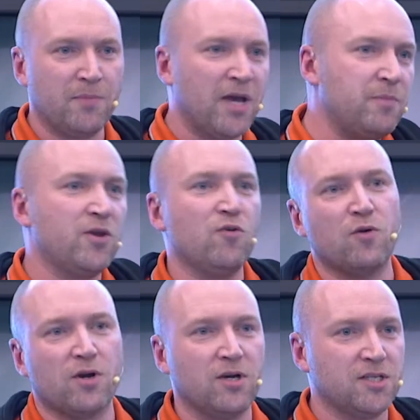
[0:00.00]
Maybe your
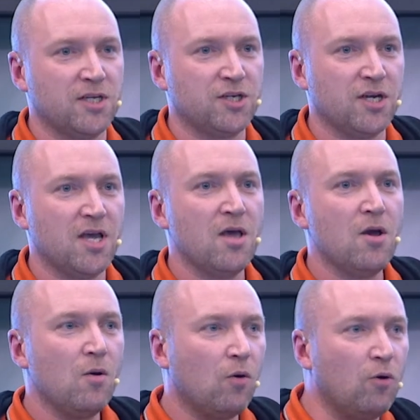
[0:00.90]
organisation
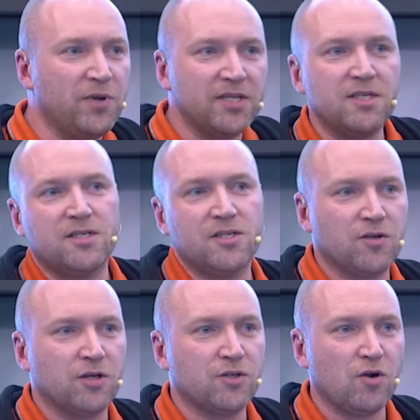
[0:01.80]
or business is
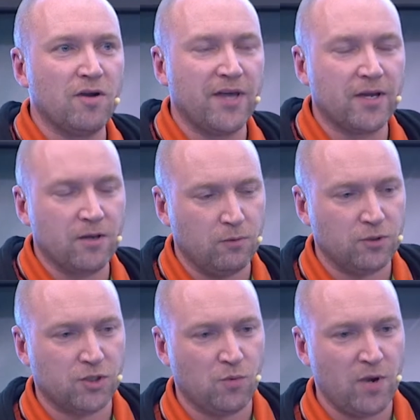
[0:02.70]
trying to drive that
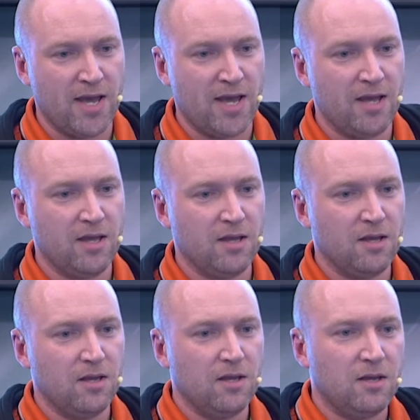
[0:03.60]
culture where
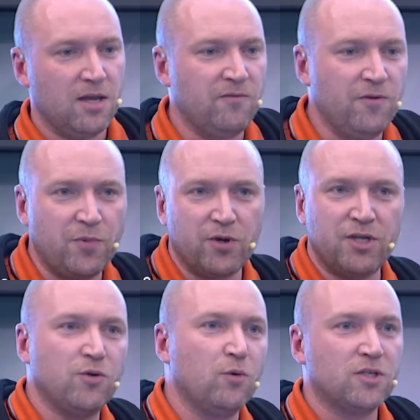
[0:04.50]
everybody
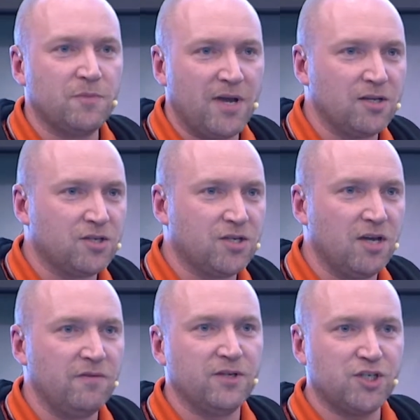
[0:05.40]
talks about
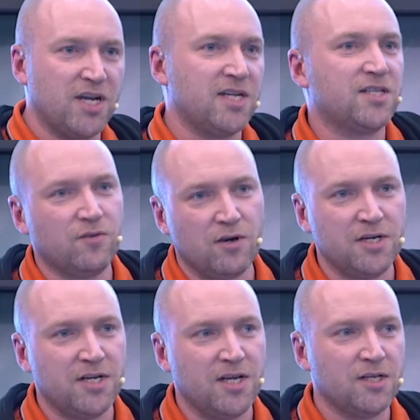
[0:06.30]
stuff and shares their
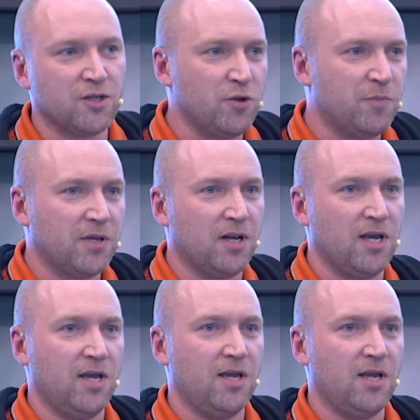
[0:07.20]
ideas openly.